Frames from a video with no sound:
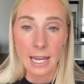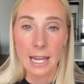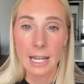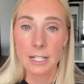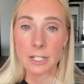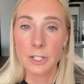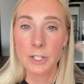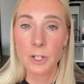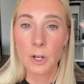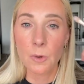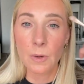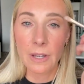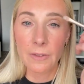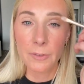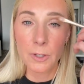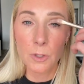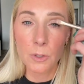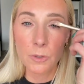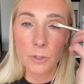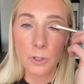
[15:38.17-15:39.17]
And so
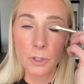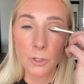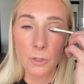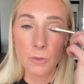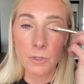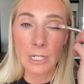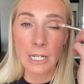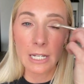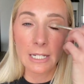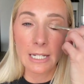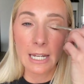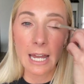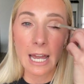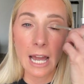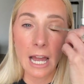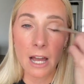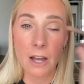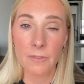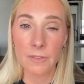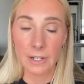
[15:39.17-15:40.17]
if you do tend to
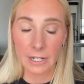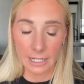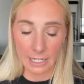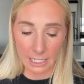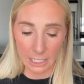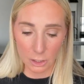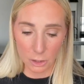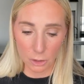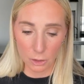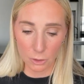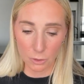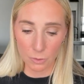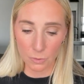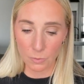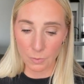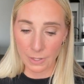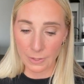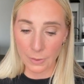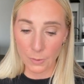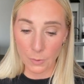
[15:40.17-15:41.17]
have an issue
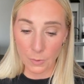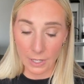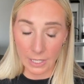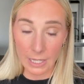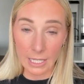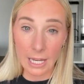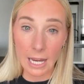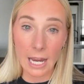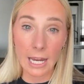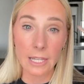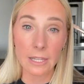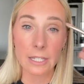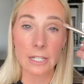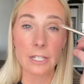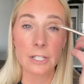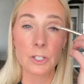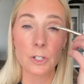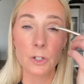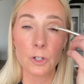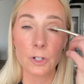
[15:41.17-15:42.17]
with oily
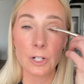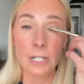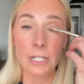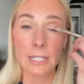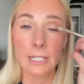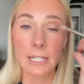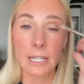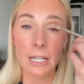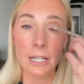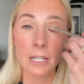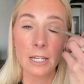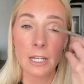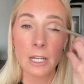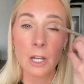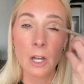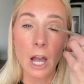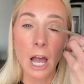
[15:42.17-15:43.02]
eyelids, creasing,